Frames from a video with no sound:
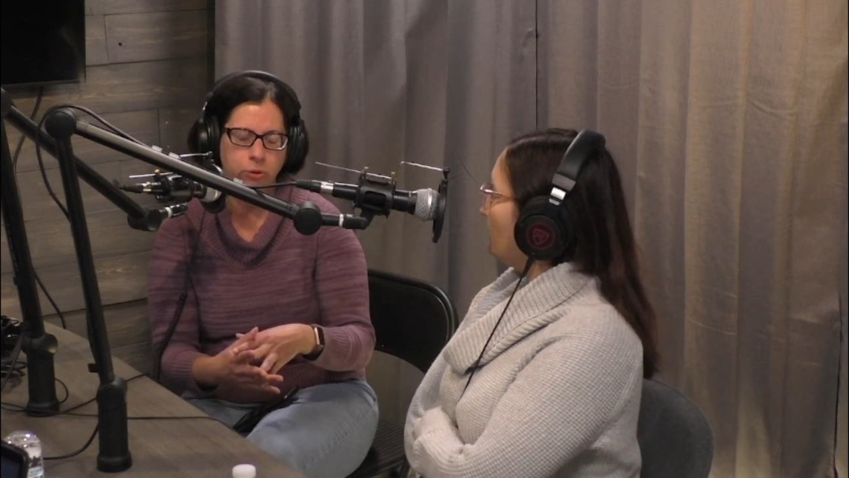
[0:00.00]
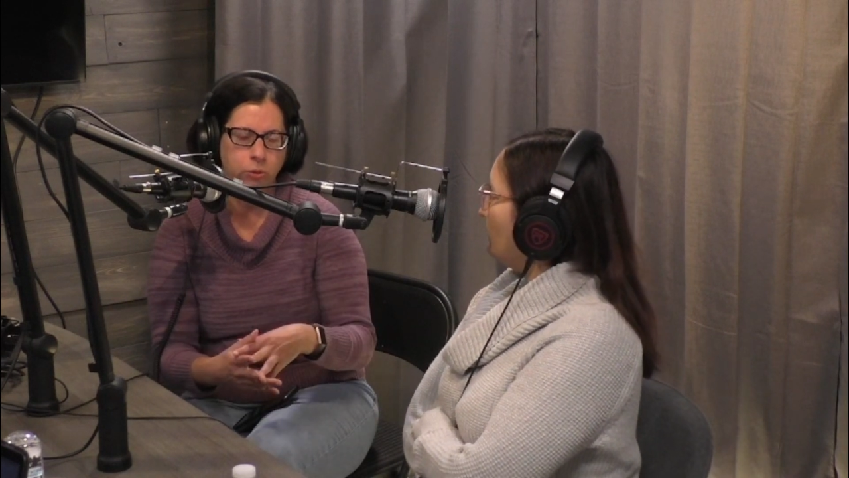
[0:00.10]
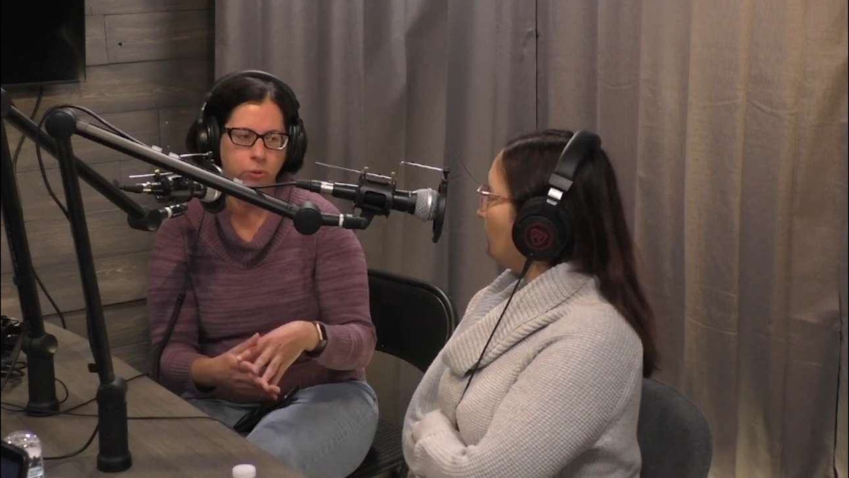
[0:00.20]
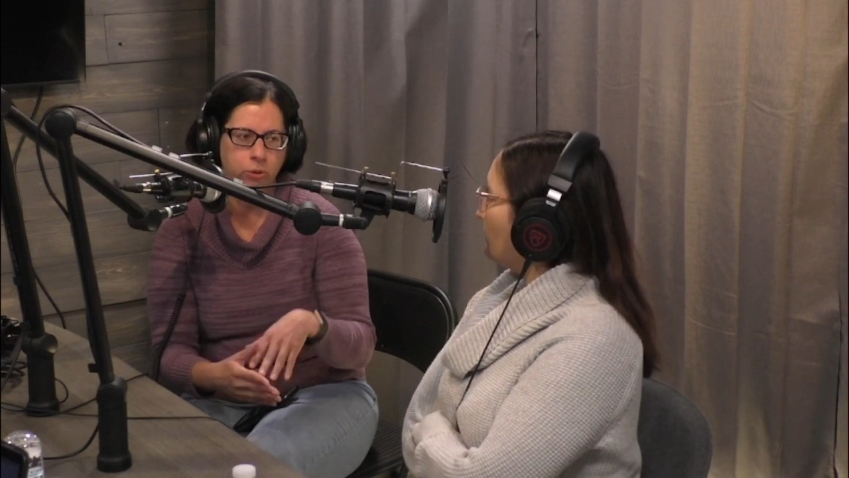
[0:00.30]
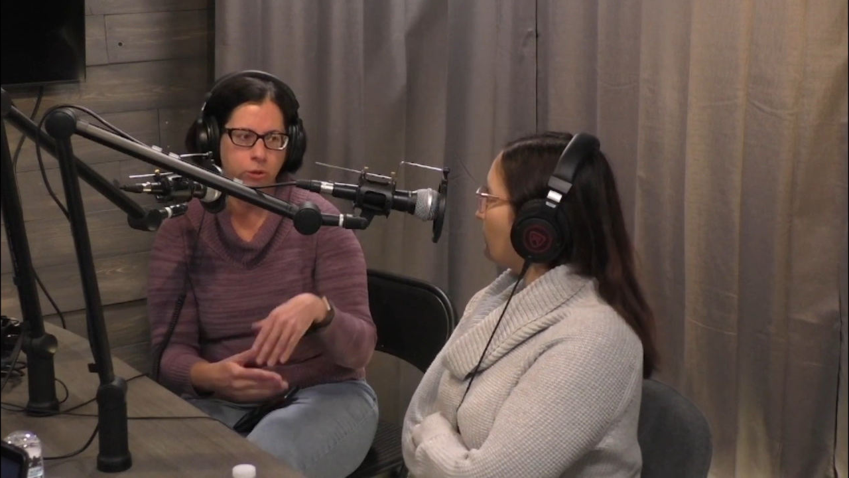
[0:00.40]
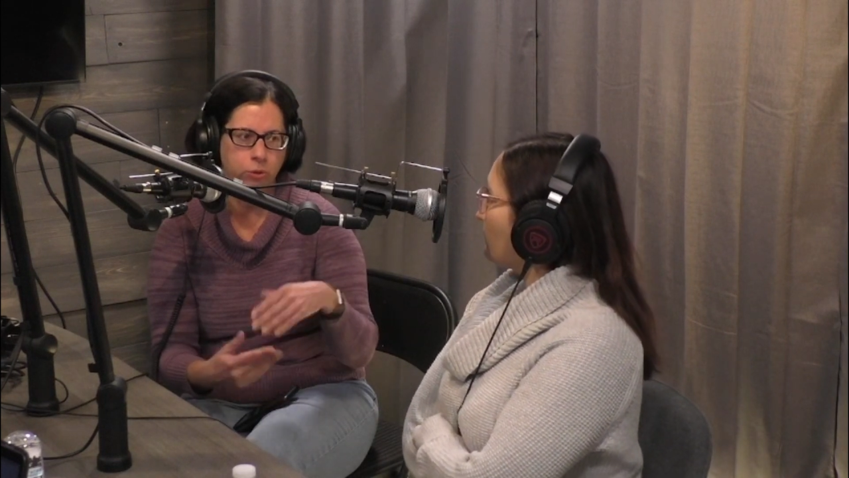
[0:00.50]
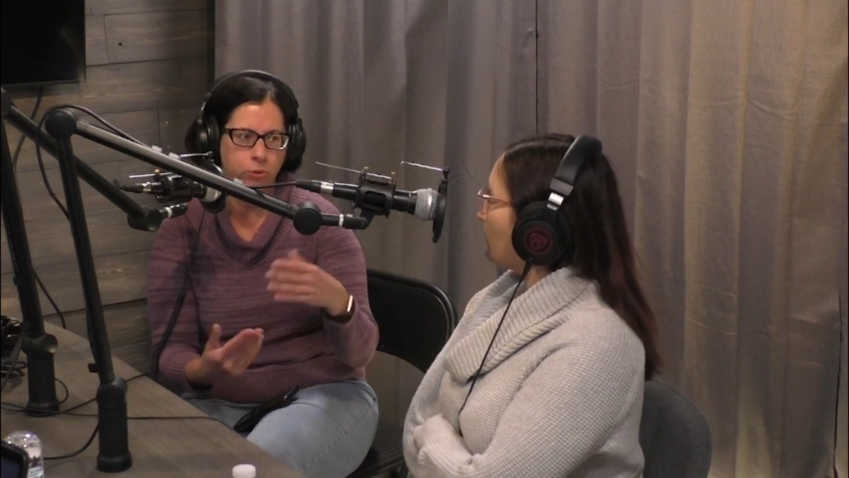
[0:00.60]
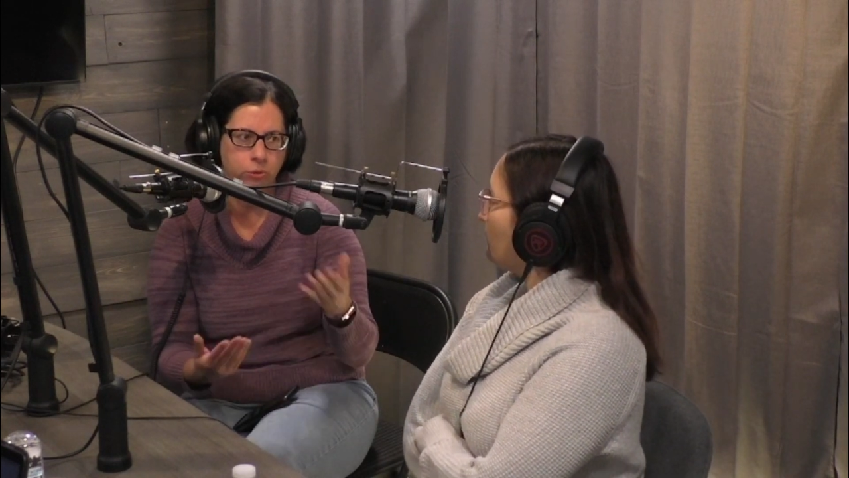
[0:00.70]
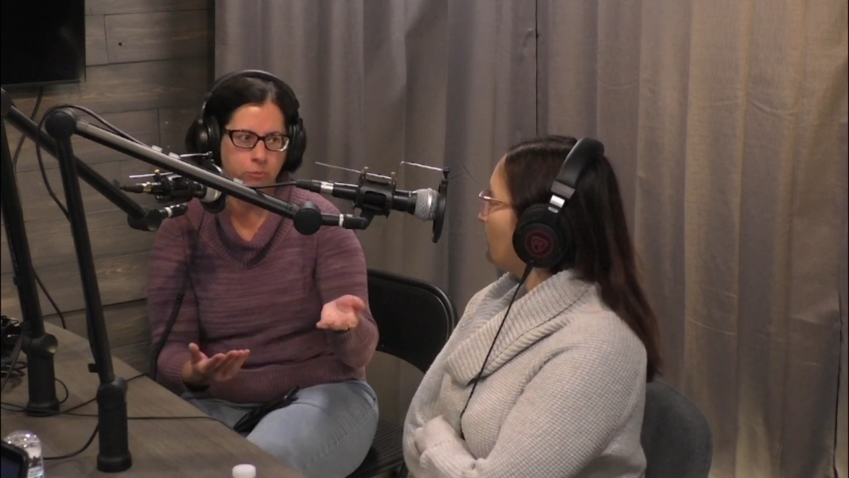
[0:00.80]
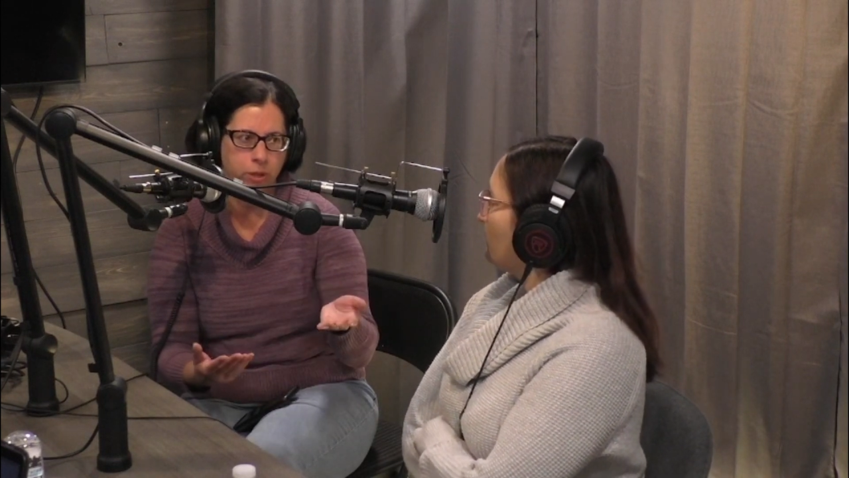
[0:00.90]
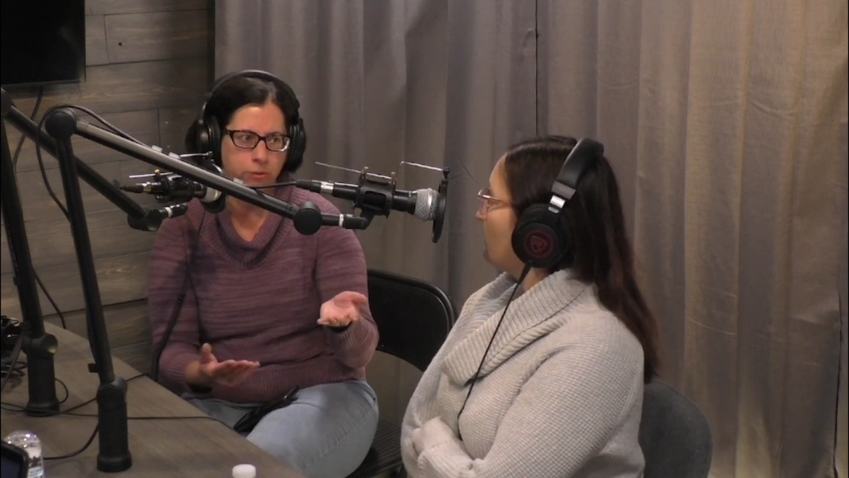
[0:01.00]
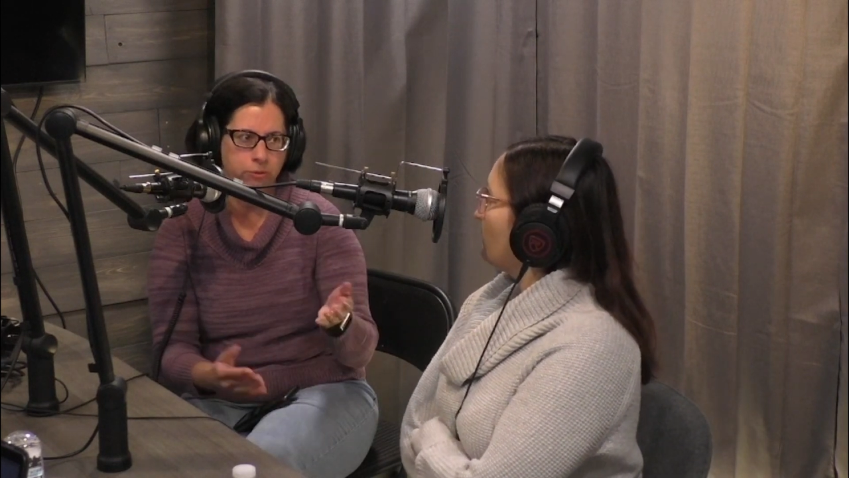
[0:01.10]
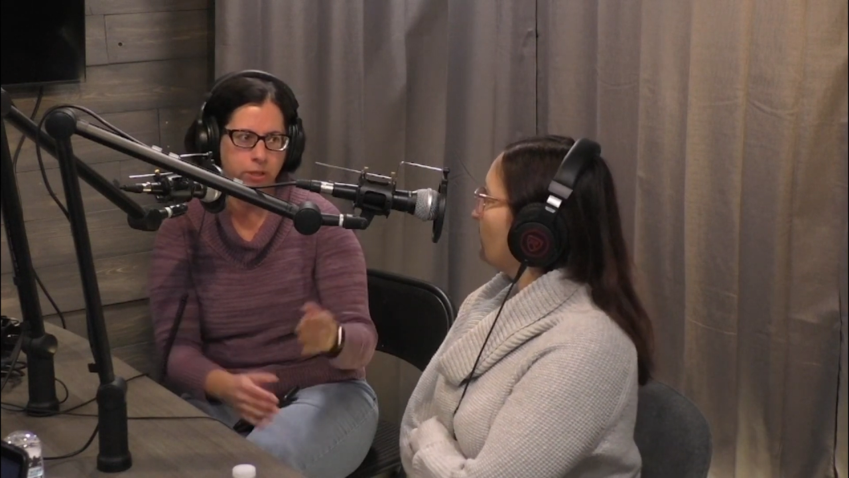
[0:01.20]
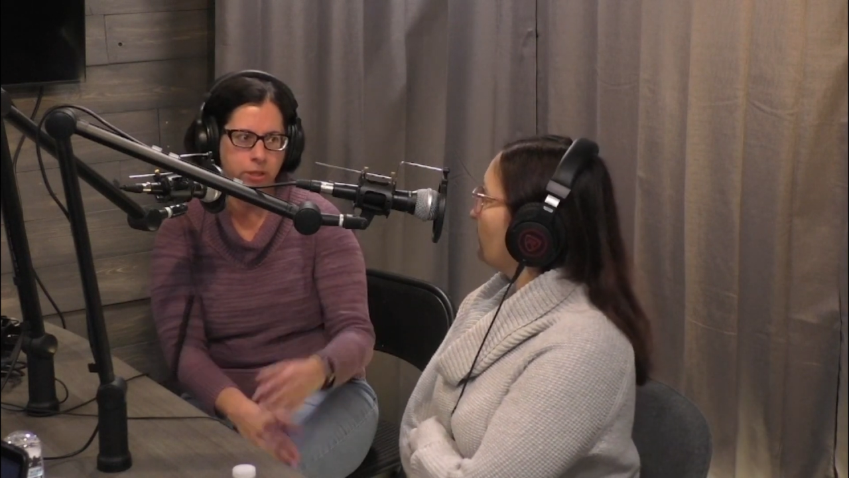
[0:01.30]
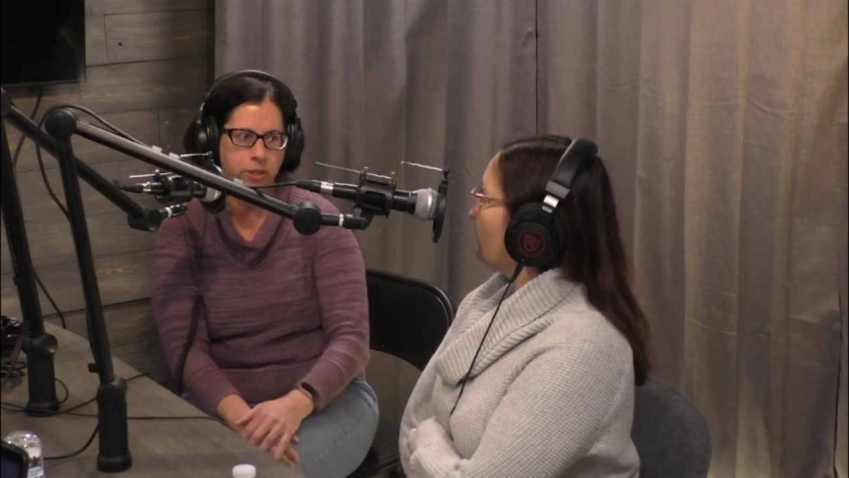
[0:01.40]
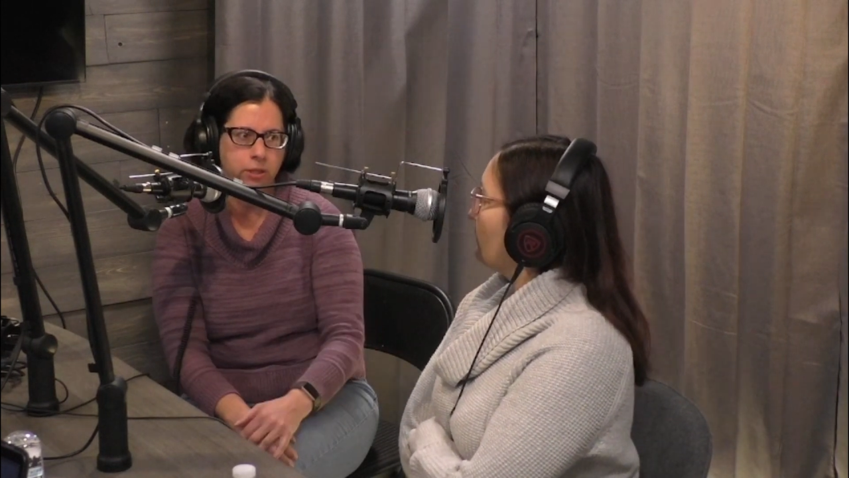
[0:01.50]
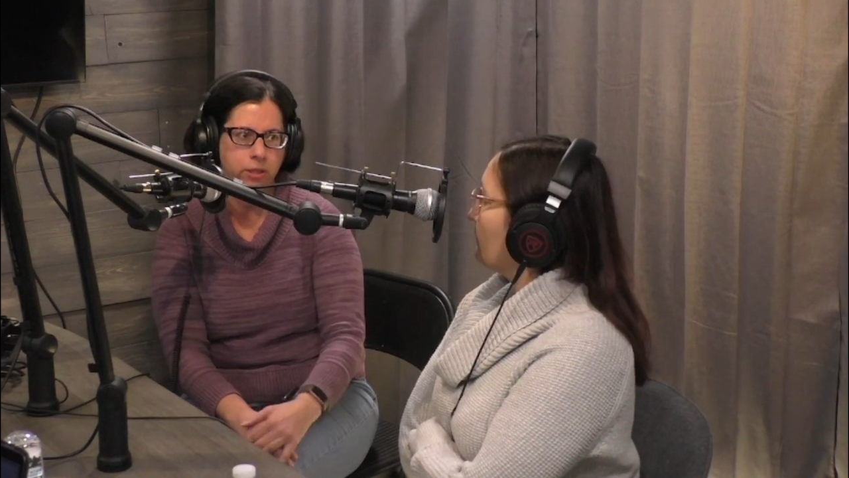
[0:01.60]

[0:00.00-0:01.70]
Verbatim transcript: or who we've benefited